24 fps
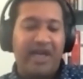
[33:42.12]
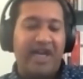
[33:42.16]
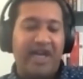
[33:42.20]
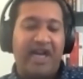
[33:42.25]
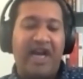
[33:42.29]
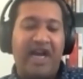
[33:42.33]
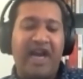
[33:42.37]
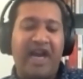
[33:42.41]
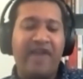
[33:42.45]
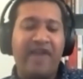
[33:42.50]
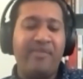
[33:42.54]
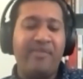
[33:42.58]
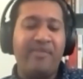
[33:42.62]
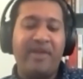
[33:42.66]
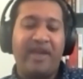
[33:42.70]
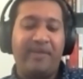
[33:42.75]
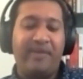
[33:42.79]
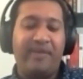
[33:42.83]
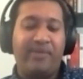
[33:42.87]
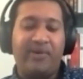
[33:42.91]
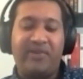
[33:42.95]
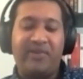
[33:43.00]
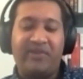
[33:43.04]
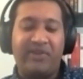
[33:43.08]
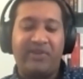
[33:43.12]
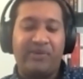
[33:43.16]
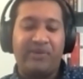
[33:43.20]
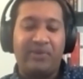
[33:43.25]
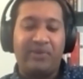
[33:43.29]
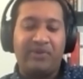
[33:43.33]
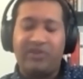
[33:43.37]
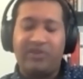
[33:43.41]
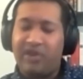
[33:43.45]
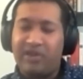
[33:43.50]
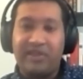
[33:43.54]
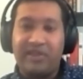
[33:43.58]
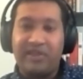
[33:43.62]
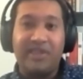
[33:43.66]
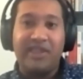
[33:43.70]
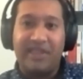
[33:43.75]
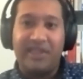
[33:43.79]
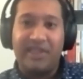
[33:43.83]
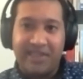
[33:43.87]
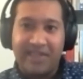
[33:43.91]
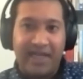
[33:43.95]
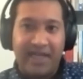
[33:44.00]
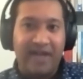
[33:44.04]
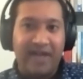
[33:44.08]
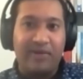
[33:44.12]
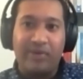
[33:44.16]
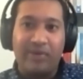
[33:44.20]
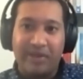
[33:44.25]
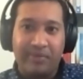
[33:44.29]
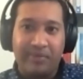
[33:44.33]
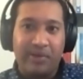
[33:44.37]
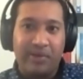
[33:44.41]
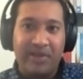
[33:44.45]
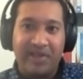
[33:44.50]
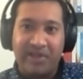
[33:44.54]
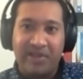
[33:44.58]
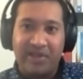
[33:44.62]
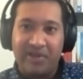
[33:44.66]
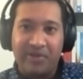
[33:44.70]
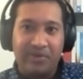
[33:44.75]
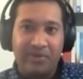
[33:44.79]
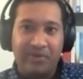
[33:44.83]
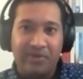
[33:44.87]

I'm a person who saw clean tech 1.0.